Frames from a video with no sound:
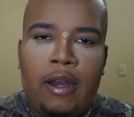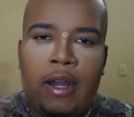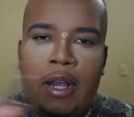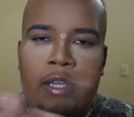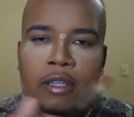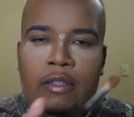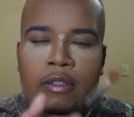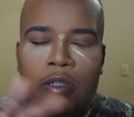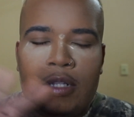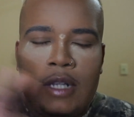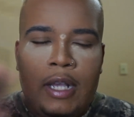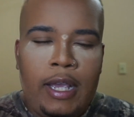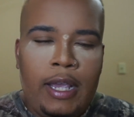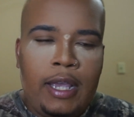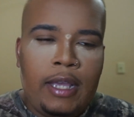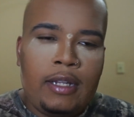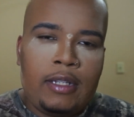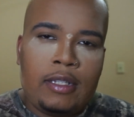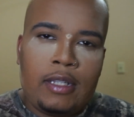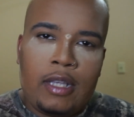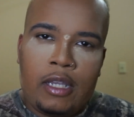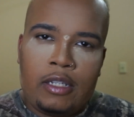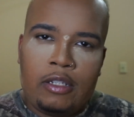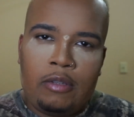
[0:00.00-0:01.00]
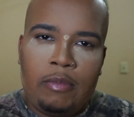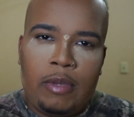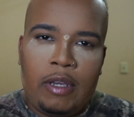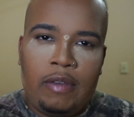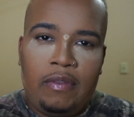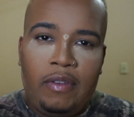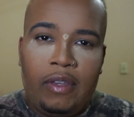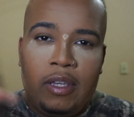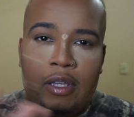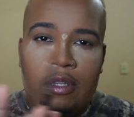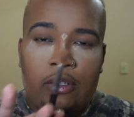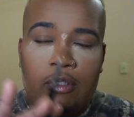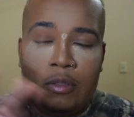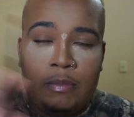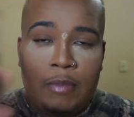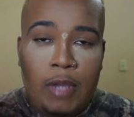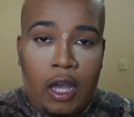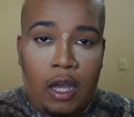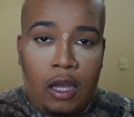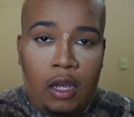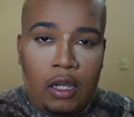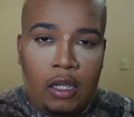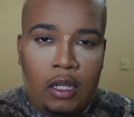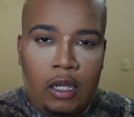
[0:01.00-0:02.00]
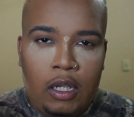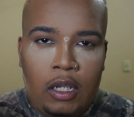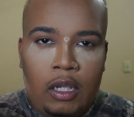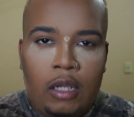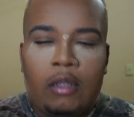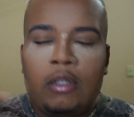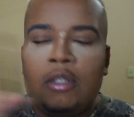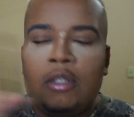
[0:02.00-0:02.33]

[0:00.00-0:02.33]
I use that Anastasia Beverly Hills Mahogany.